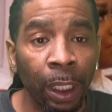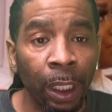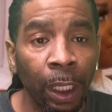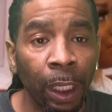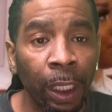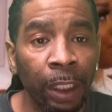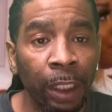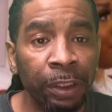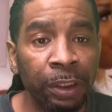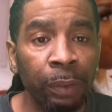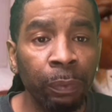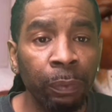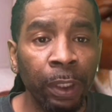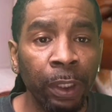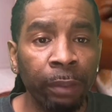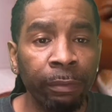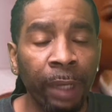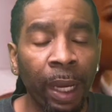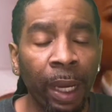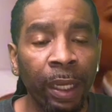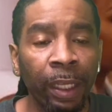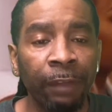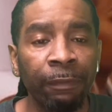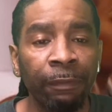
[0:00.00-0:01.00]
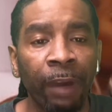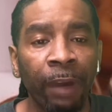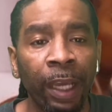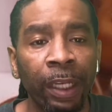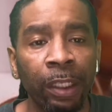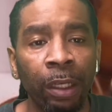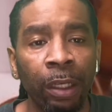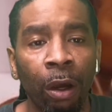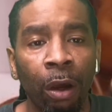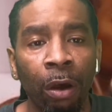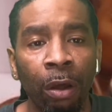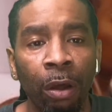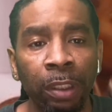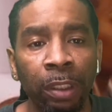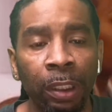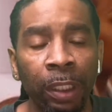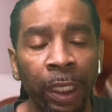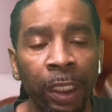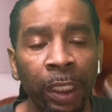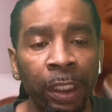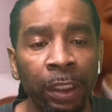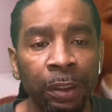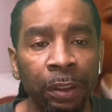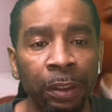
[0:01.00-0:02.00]
And she went around inviting all the
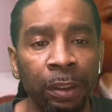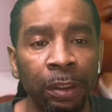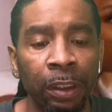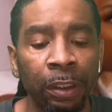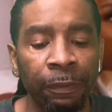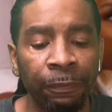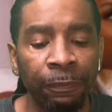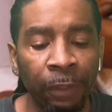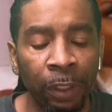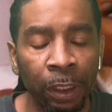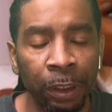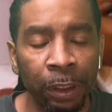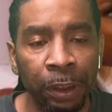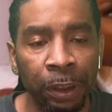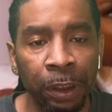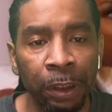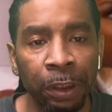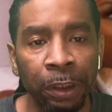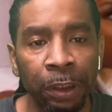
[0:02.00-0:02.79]
ladies to this function.